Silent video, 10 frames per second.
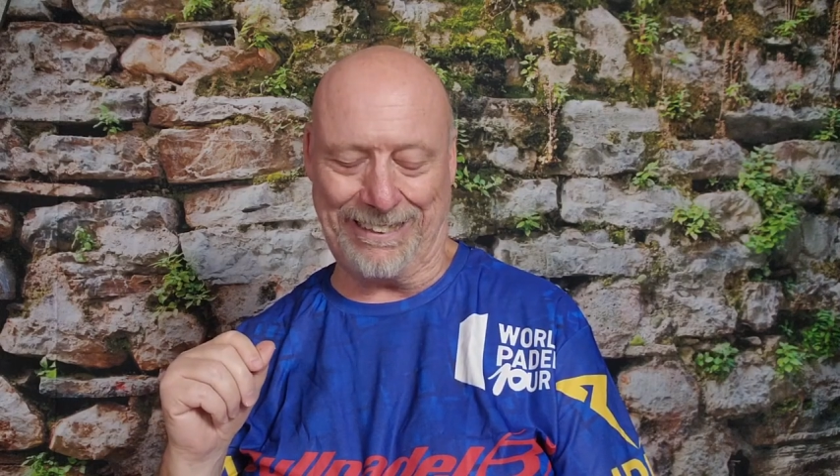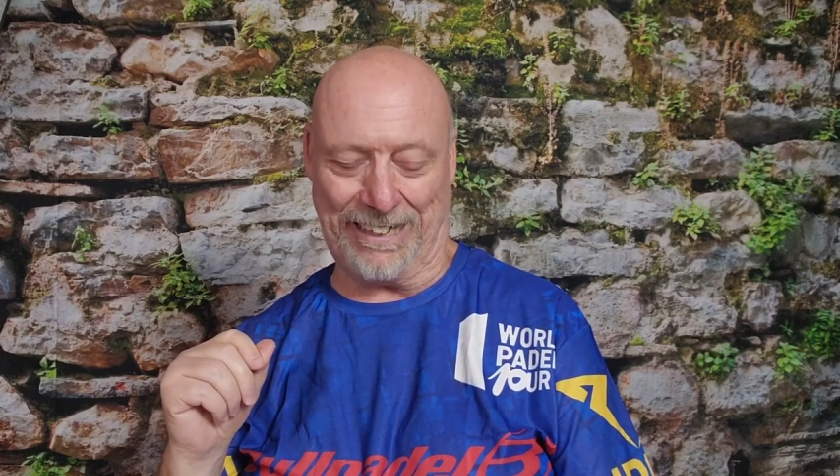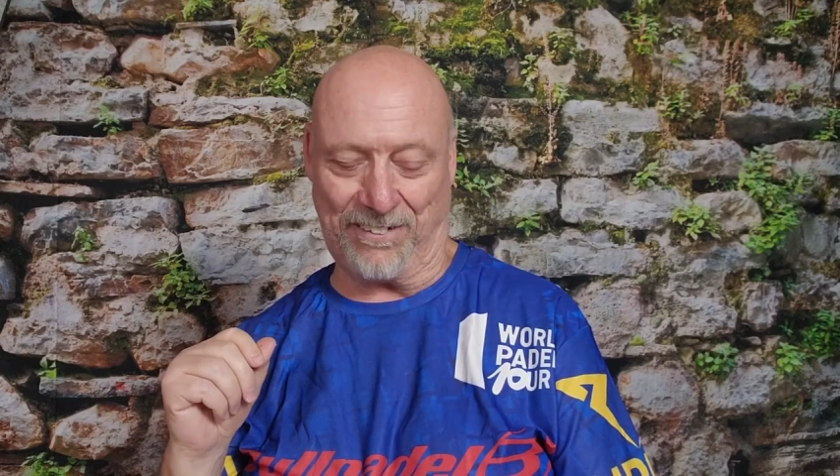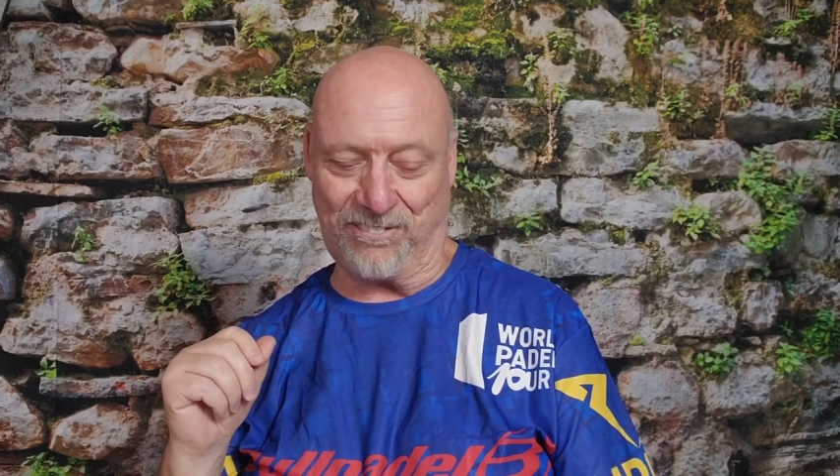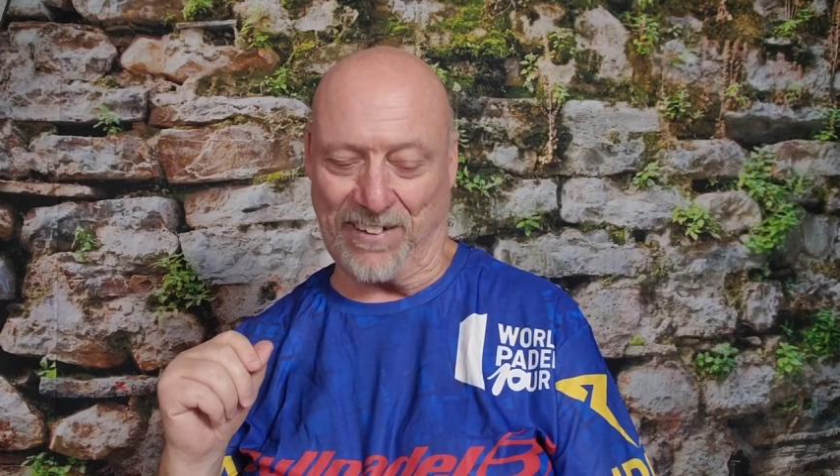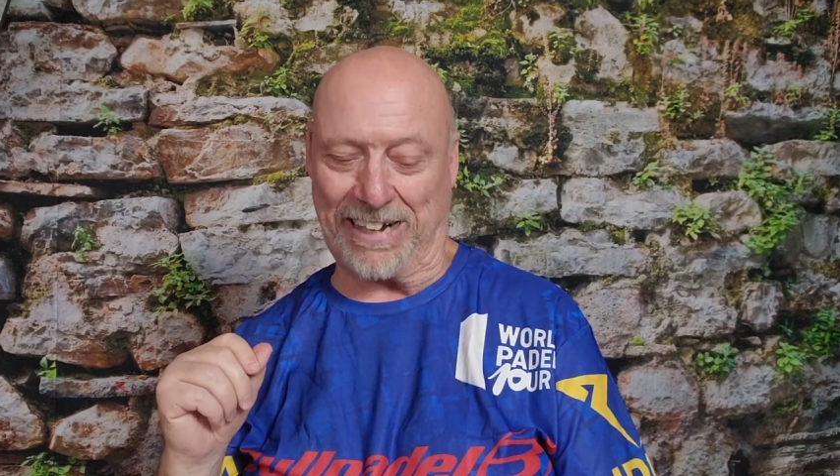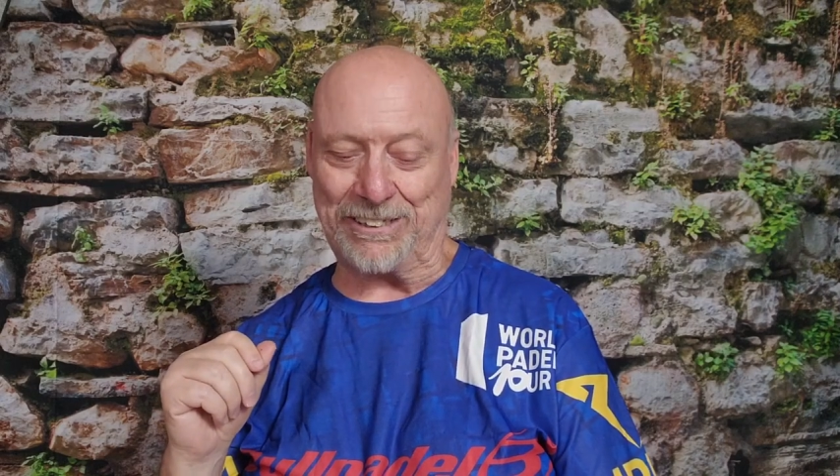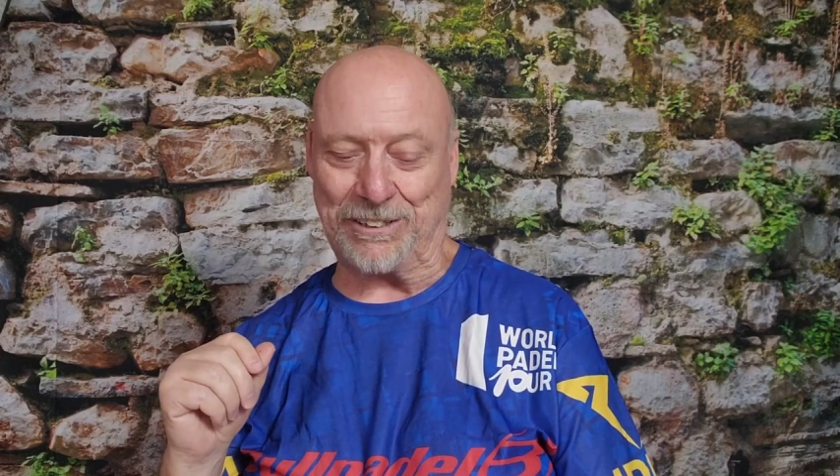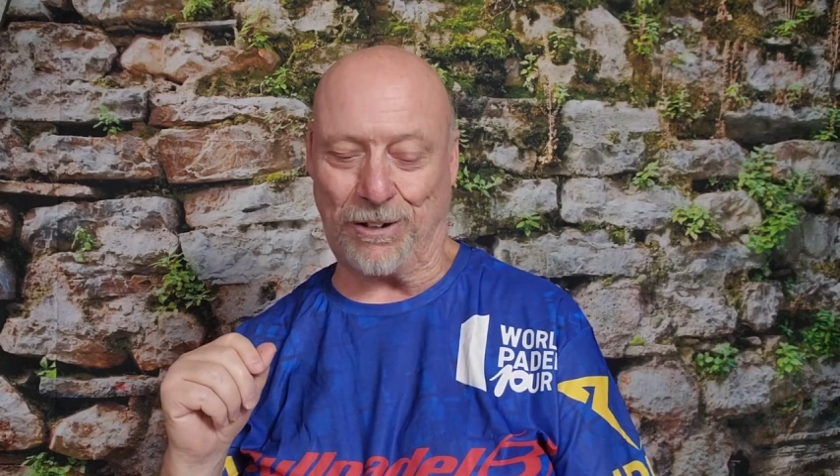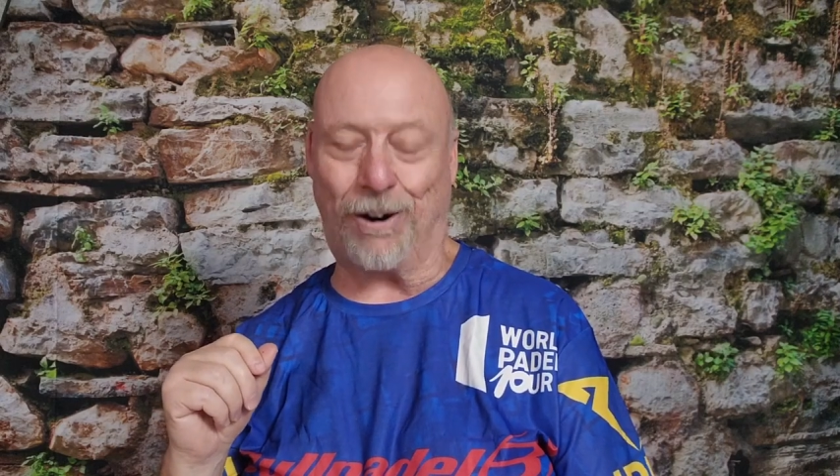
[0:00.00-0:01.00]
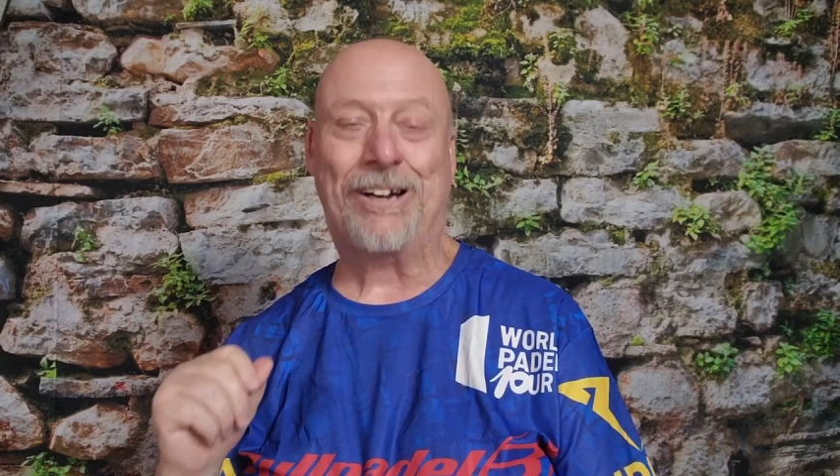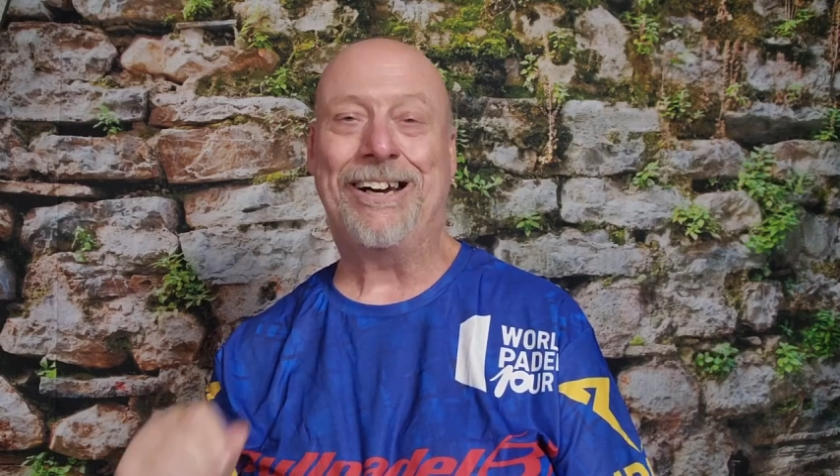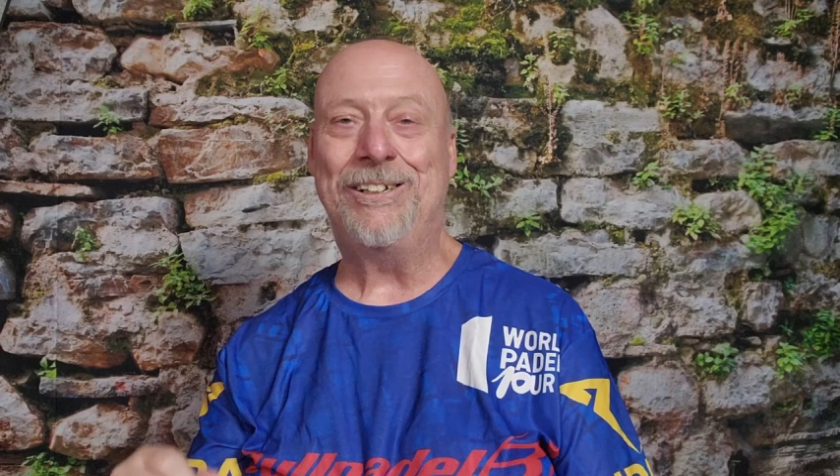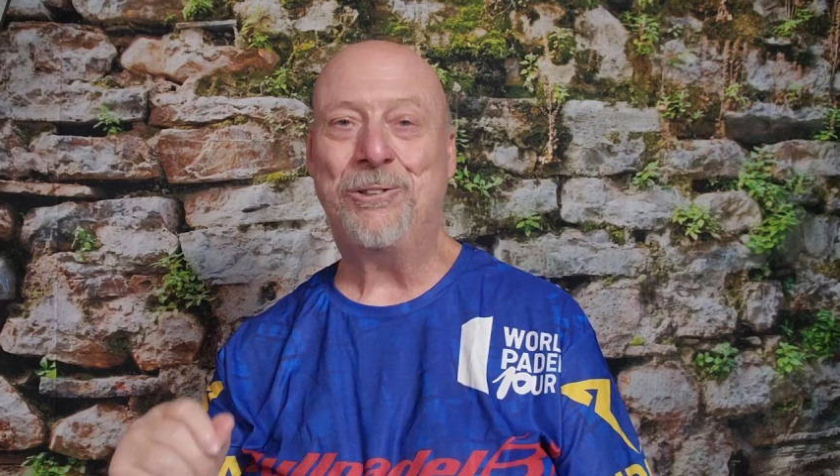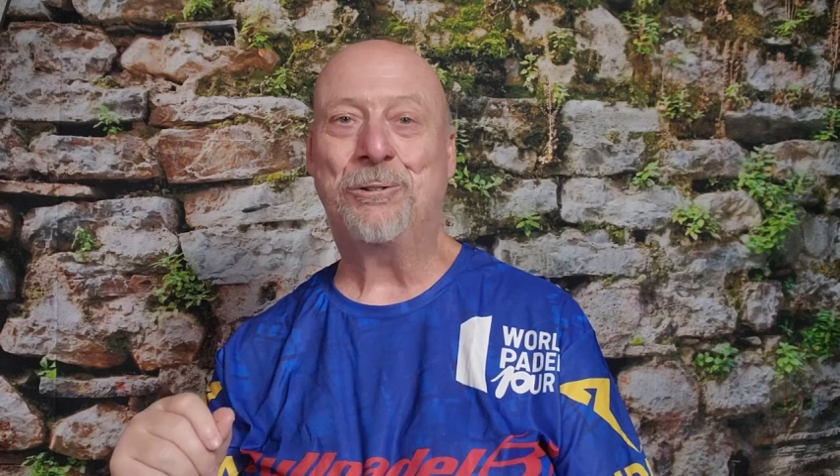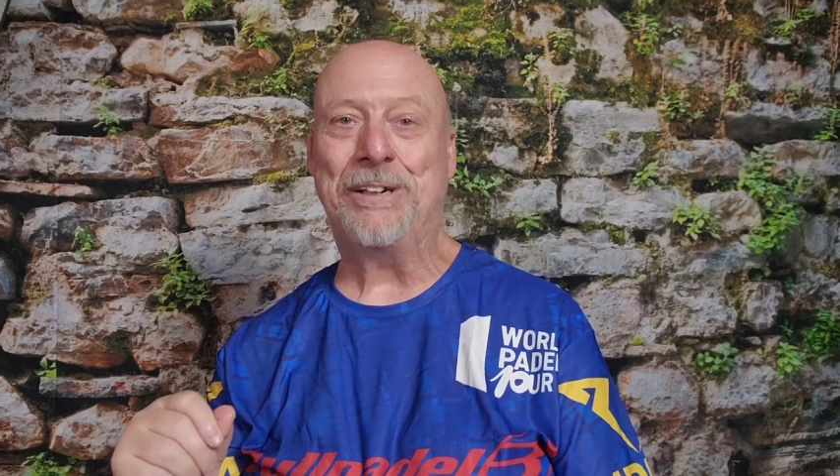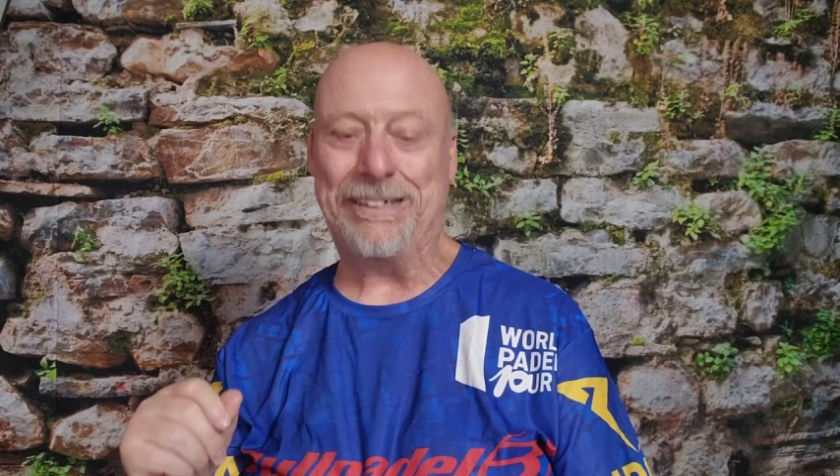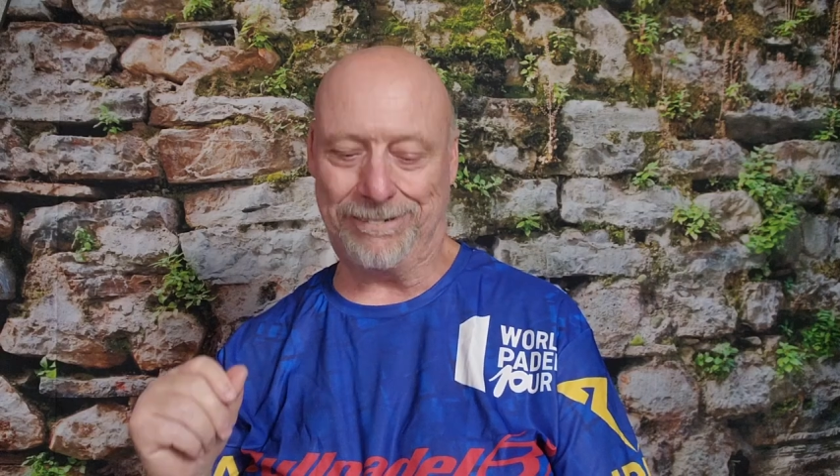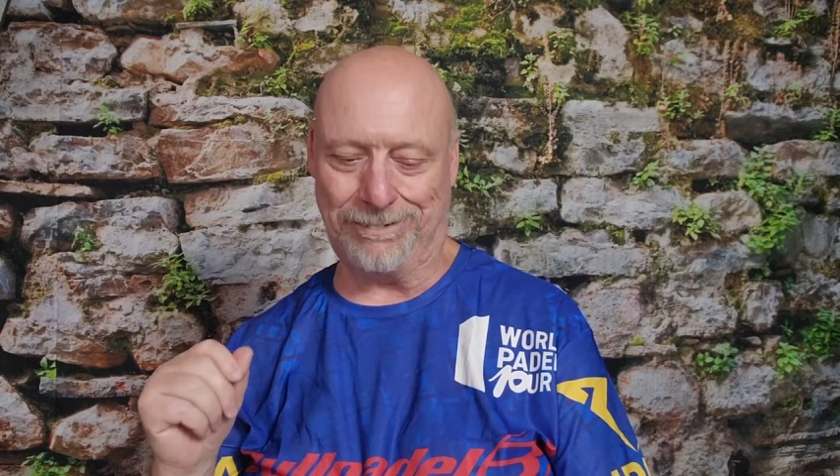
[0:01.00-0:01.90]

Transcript: affects our country.